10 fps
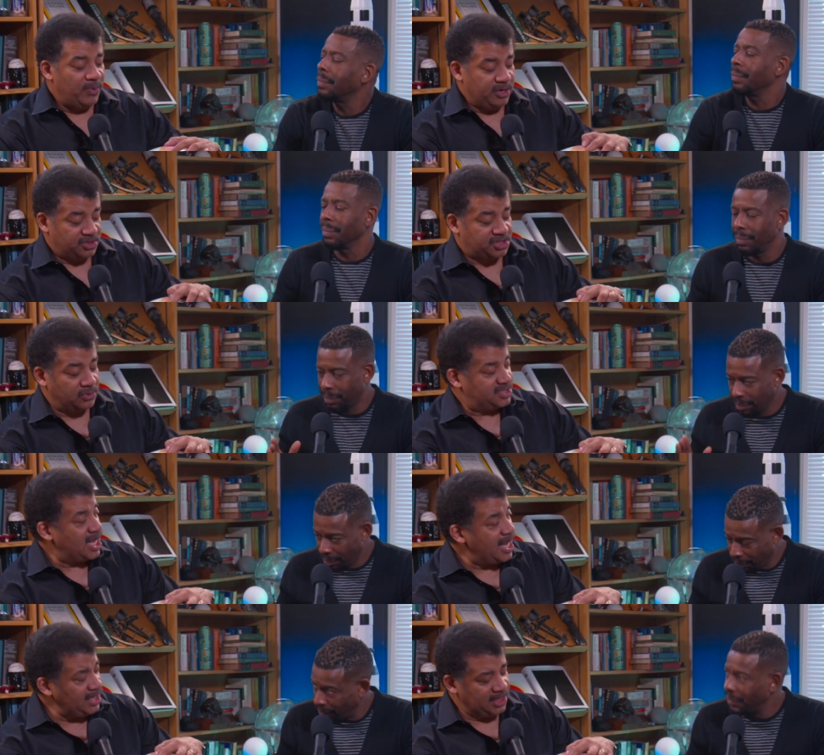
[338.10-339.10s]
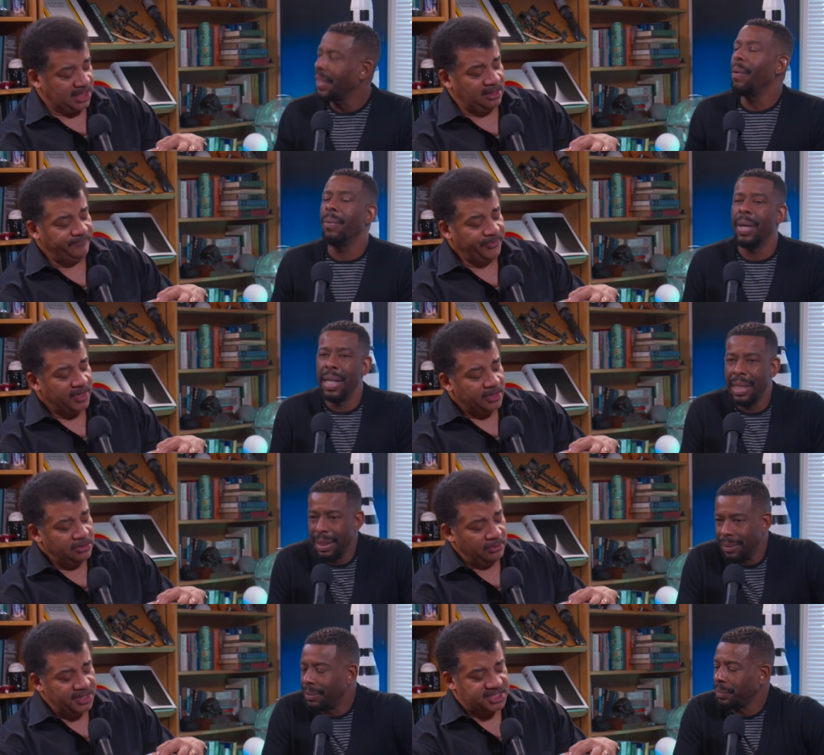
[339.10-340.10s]
Speaker 1: we are so tiny, right.
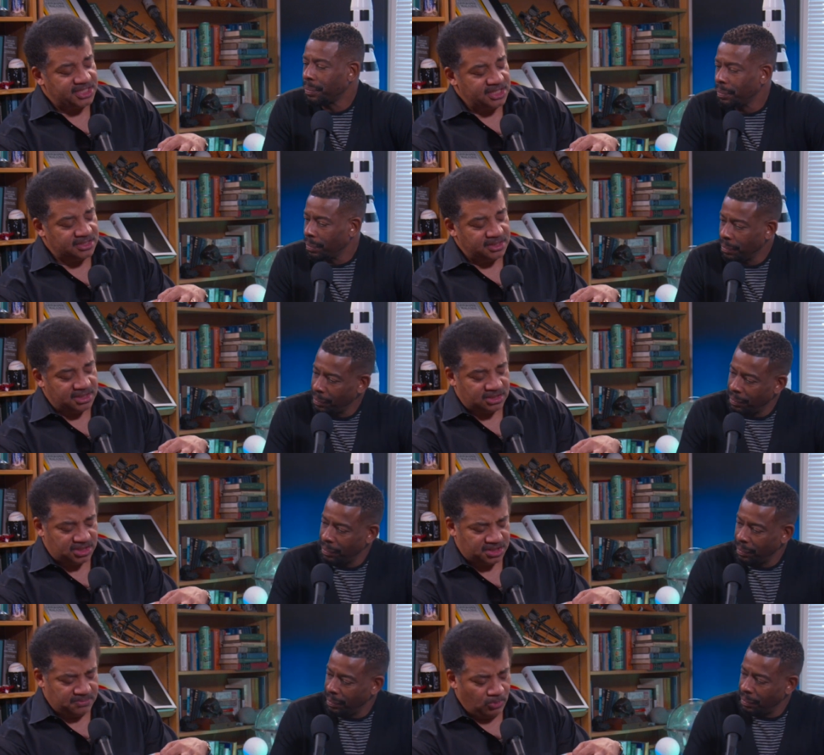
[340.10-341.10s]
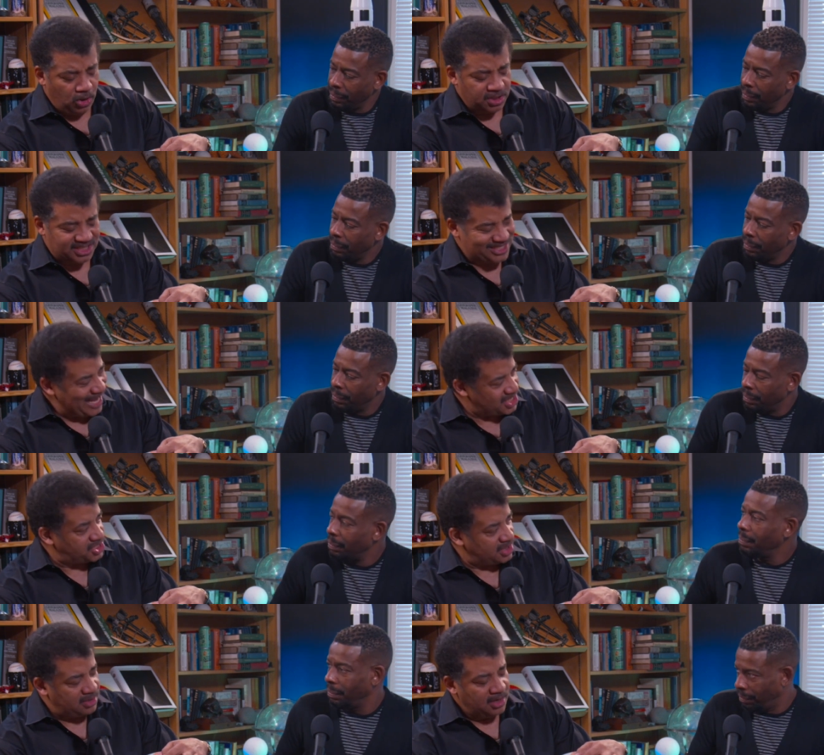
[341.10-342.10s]
you're only seeing such a small
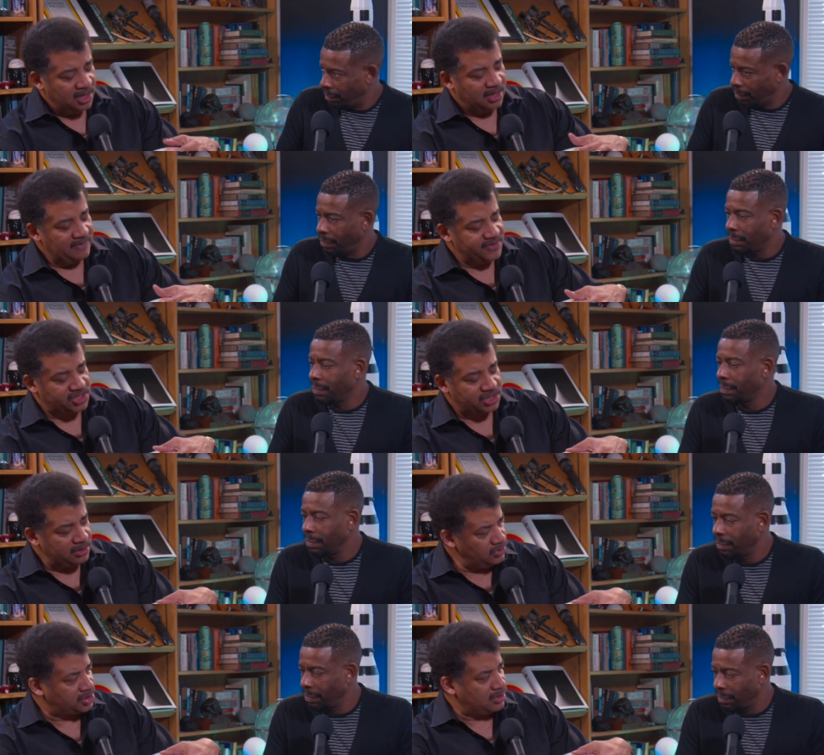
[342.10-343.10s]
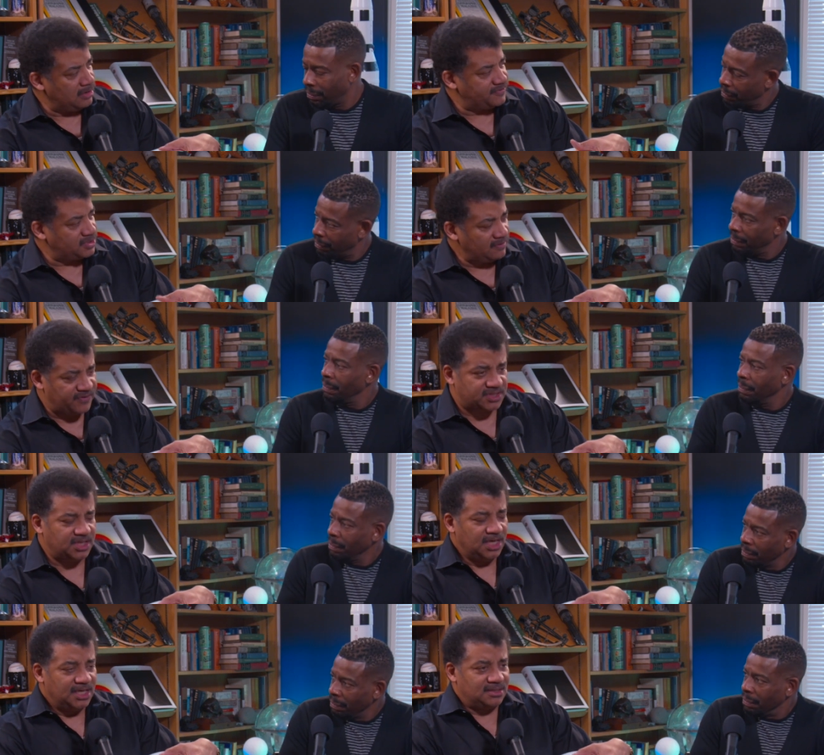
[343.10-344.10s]
section of this huge curved
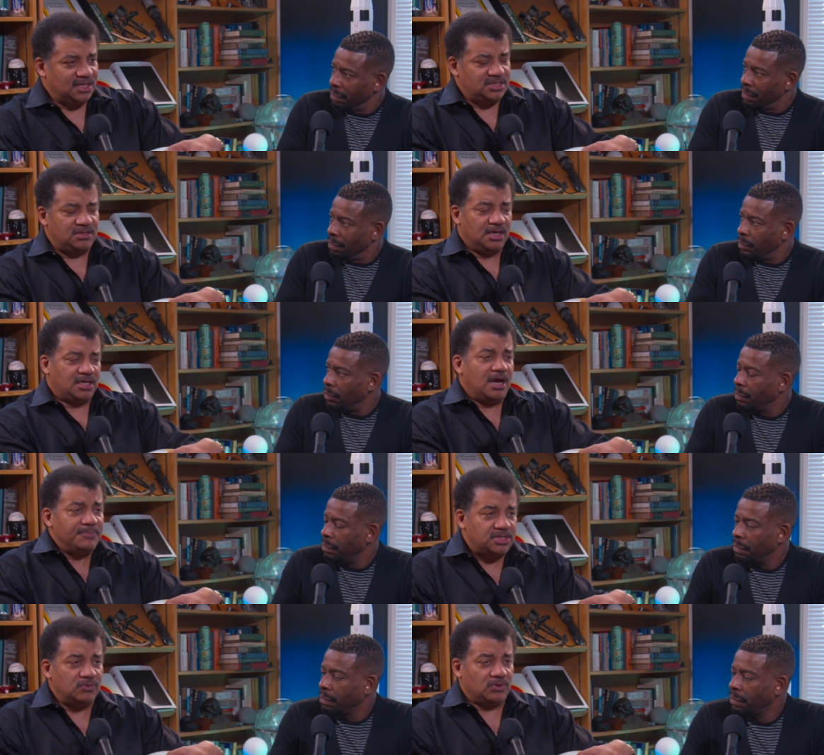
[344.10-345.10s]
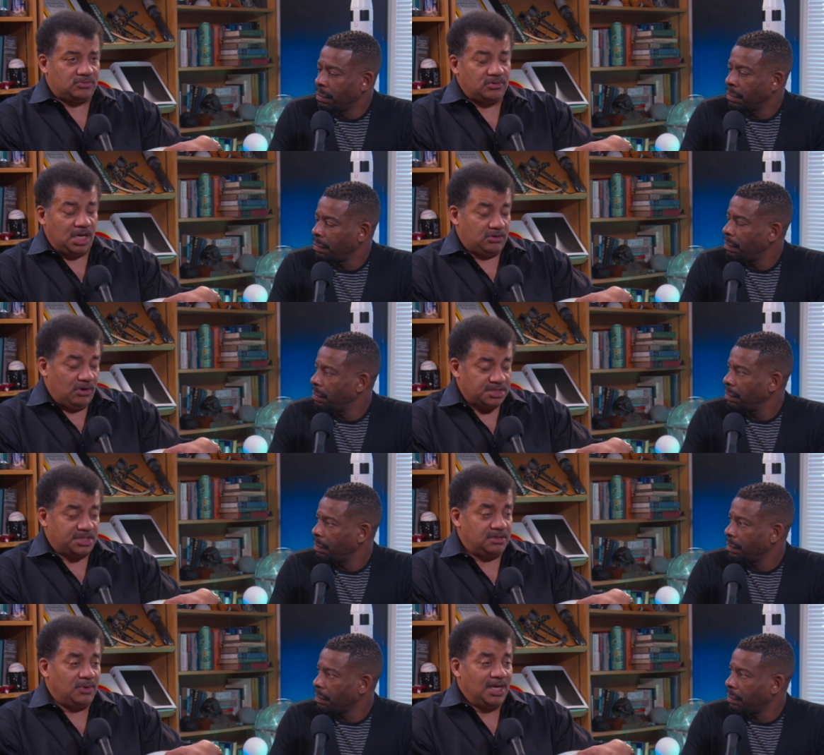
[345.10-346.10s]
surface. It doesn't come to you ac across
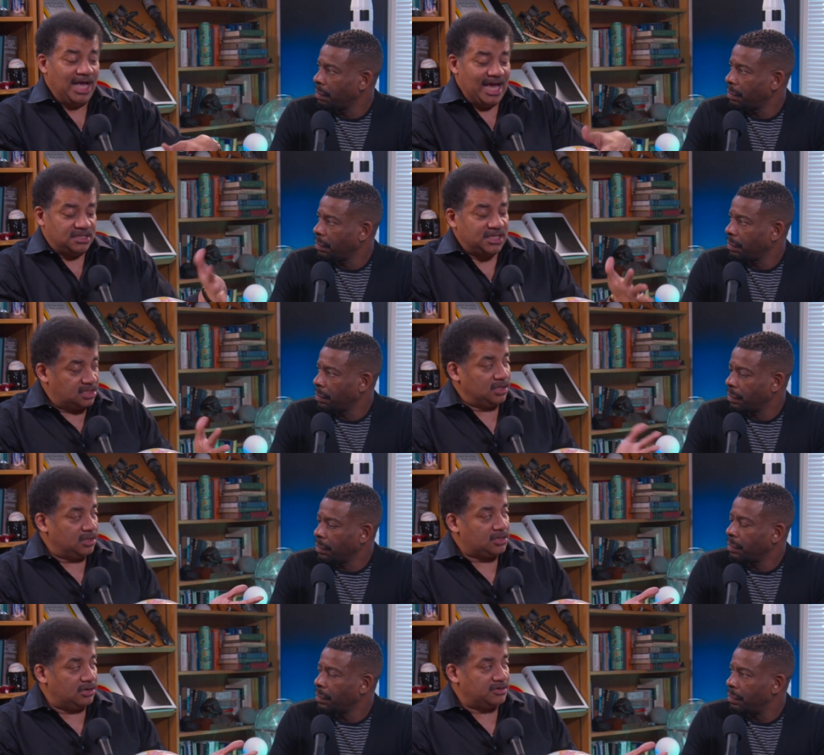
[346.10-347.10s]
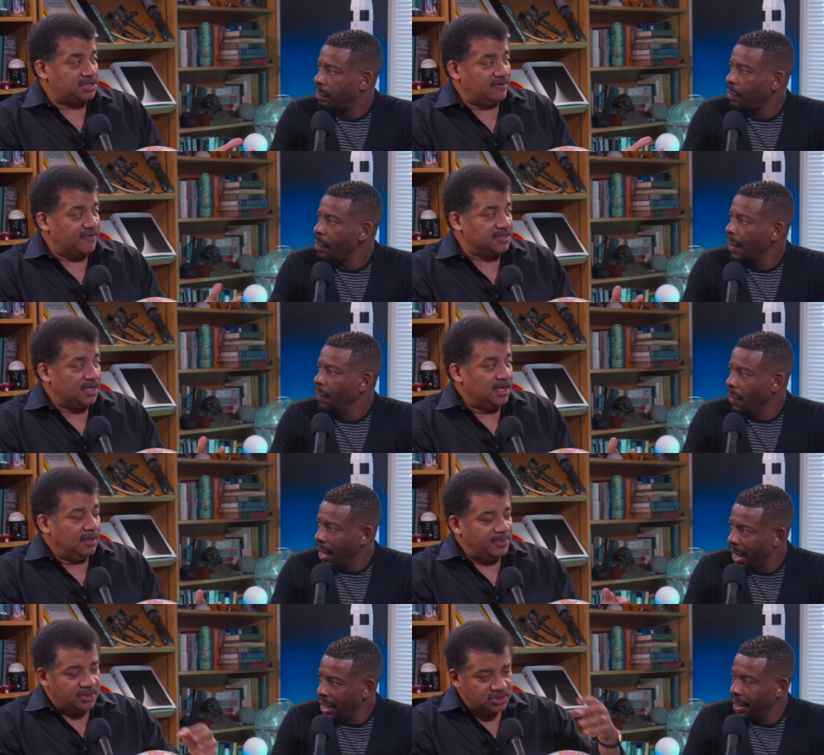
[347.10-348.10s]
to you as it's a curved surface,
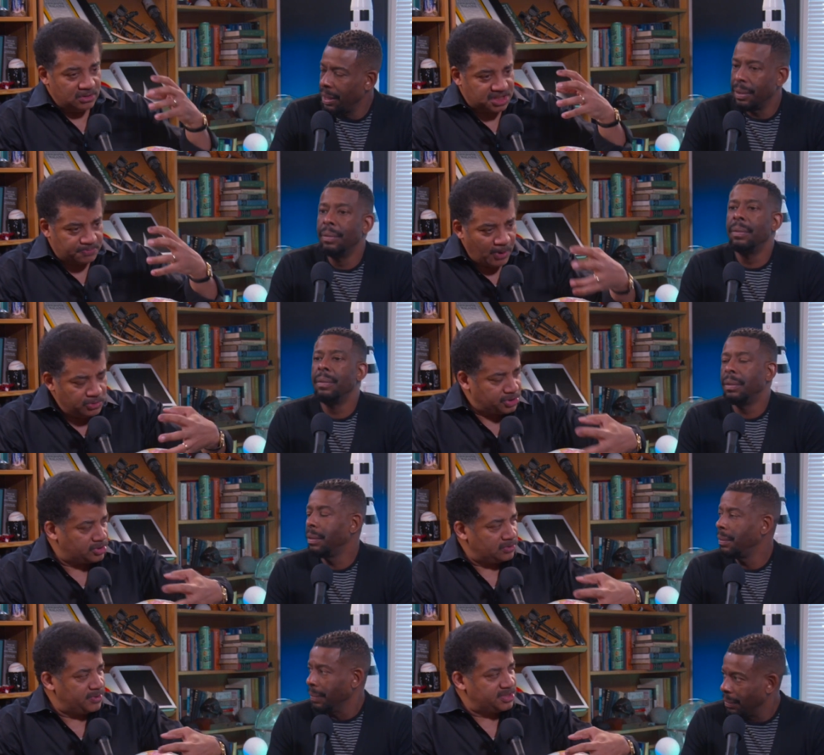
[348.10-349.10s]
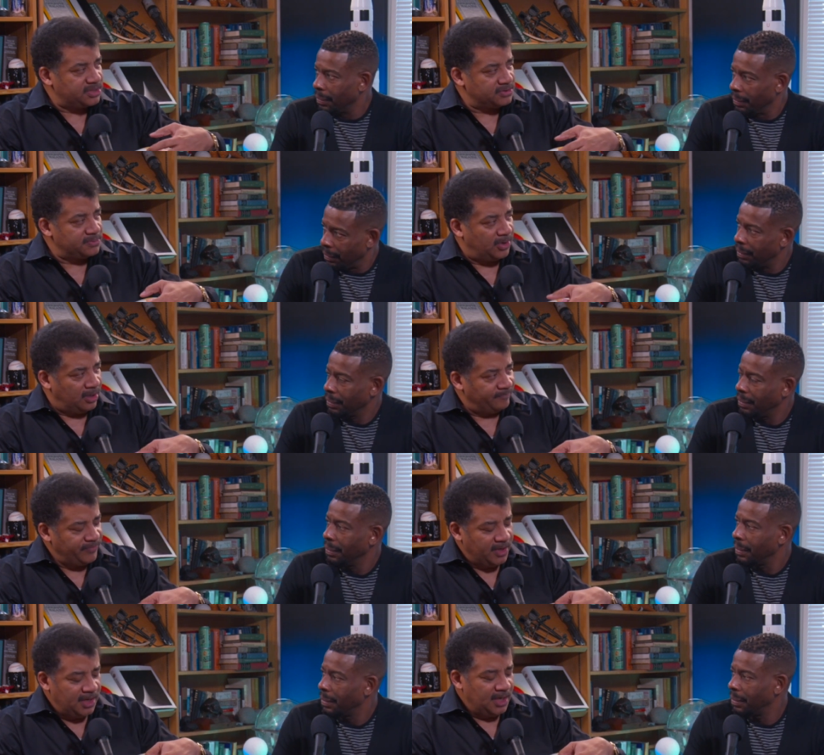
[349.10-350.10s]
right? Because your exposure to it is so small.
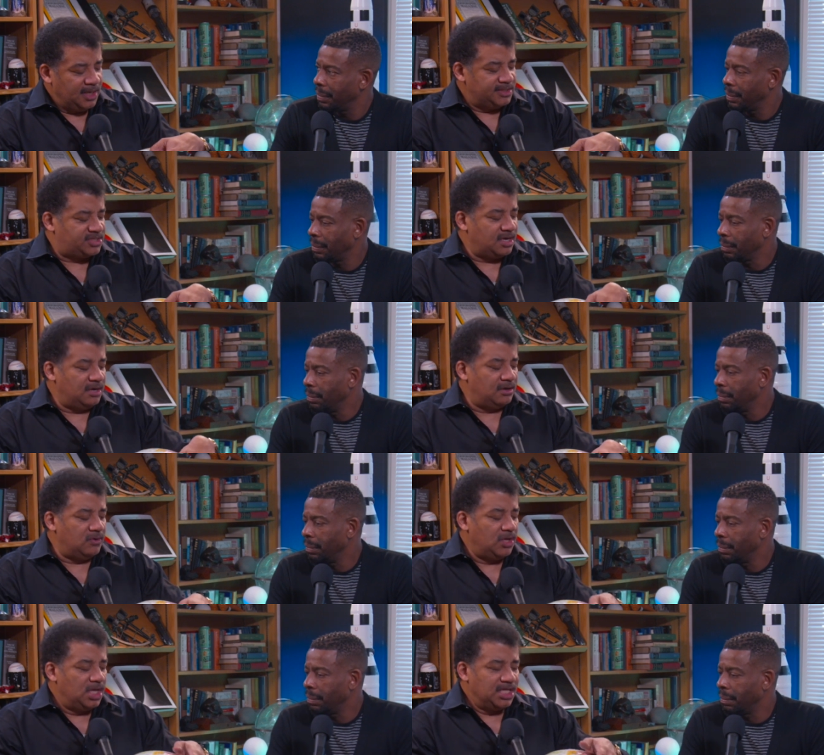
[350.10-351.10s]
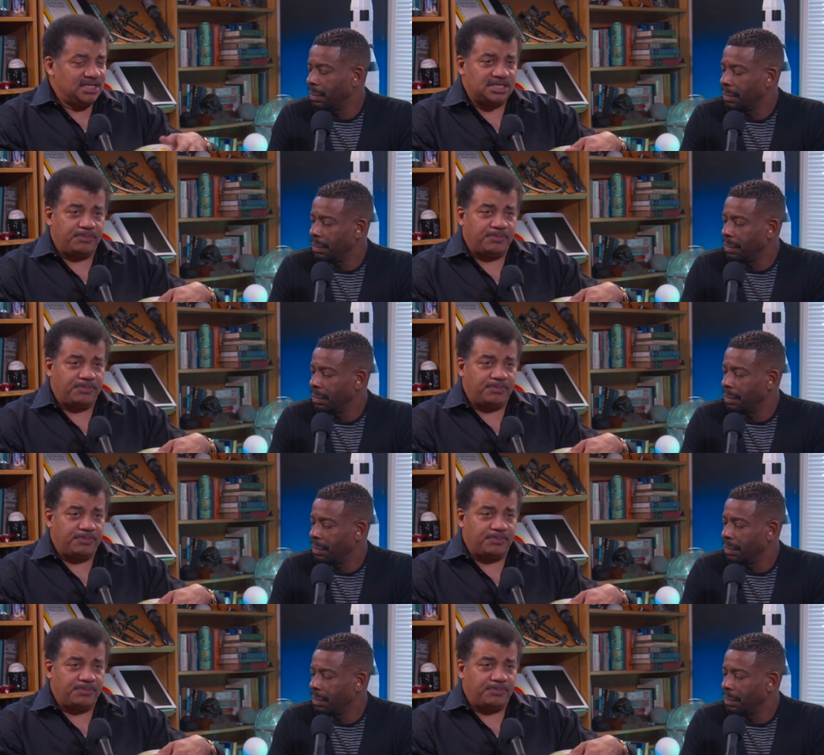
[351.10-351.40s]
So this is